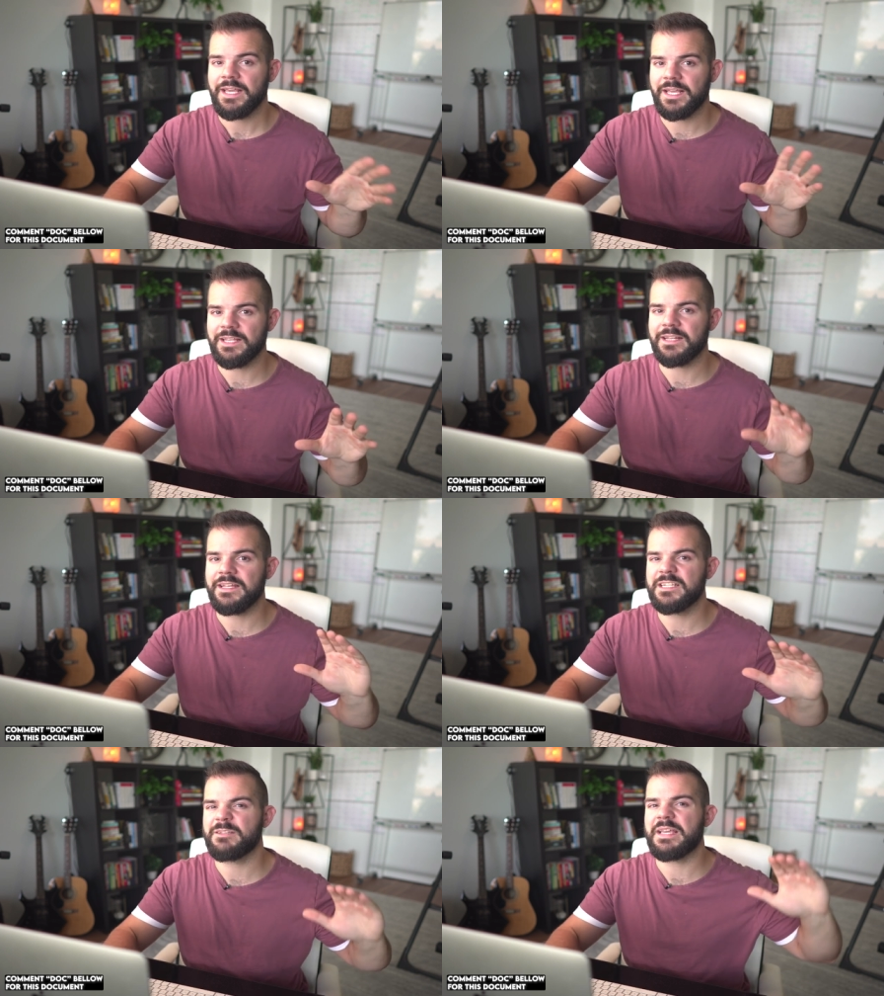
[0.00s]
and it
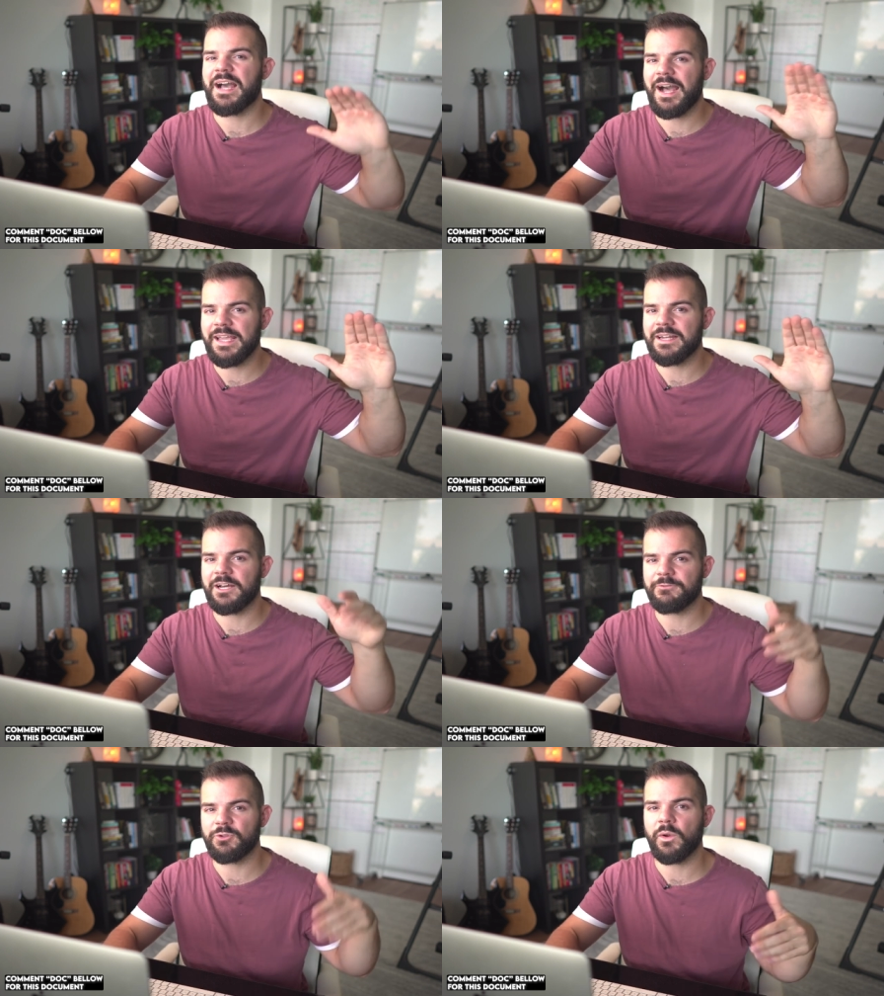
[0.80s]
needs to be high
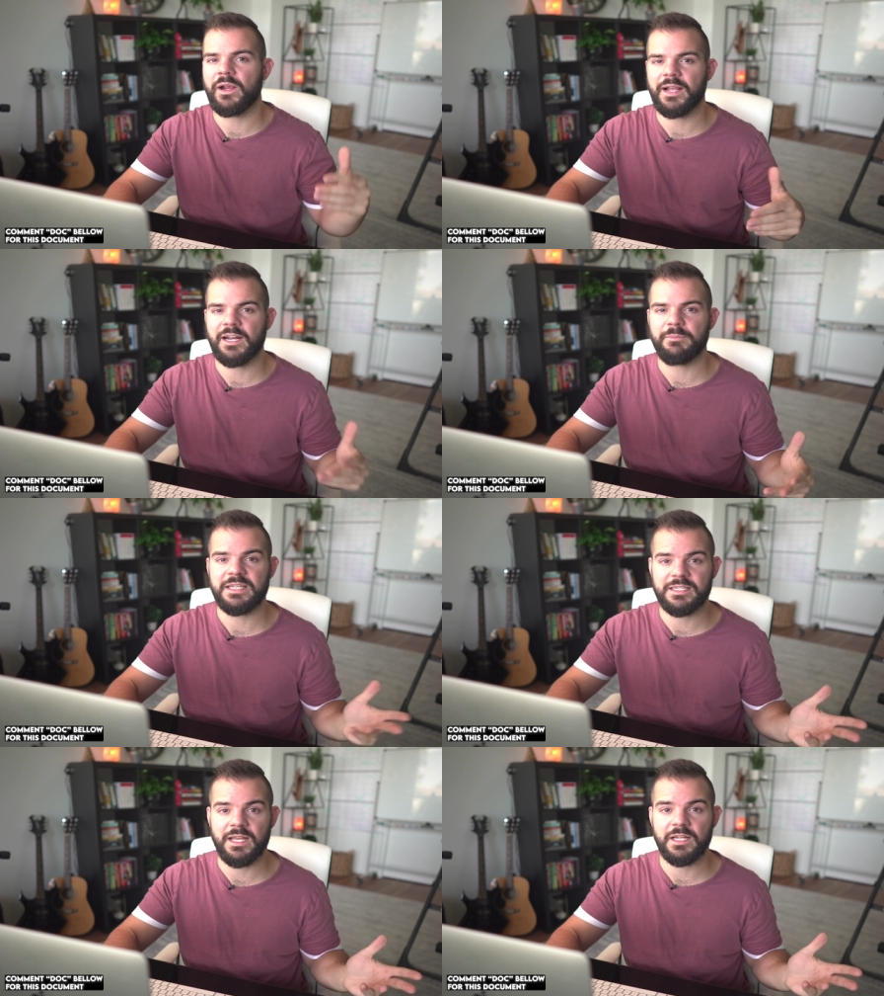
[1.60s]
enough to where it kind of
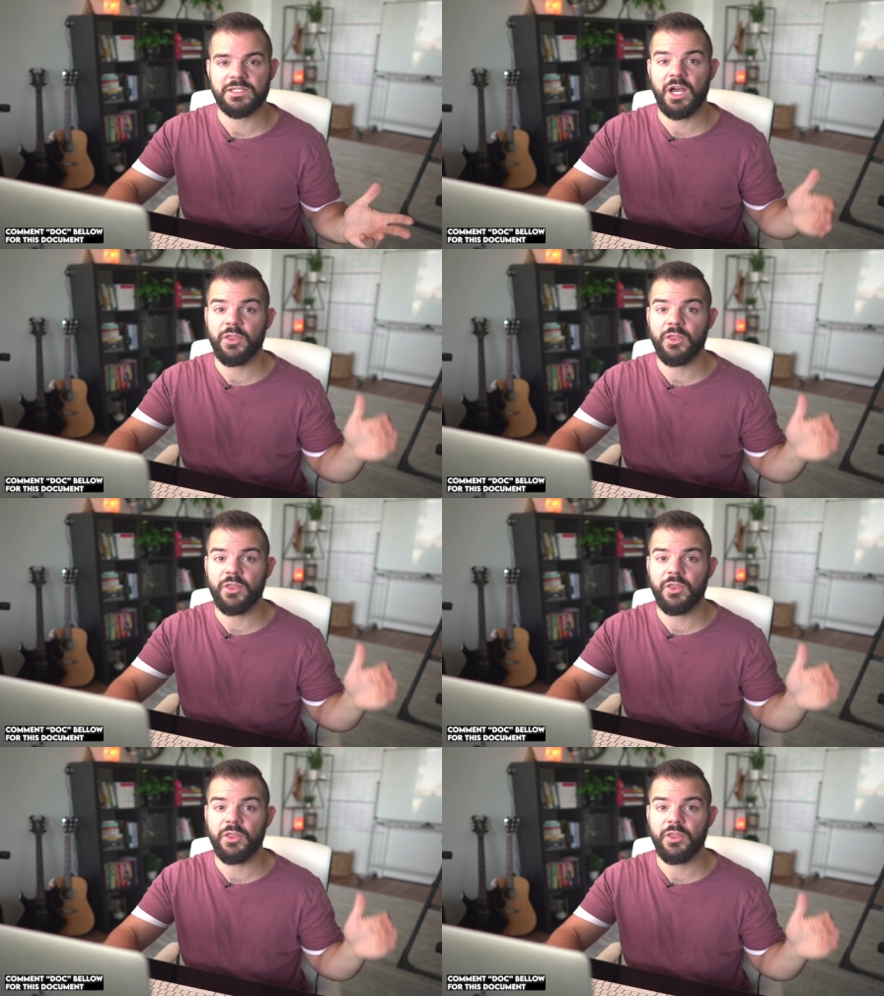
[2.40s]
makes sense.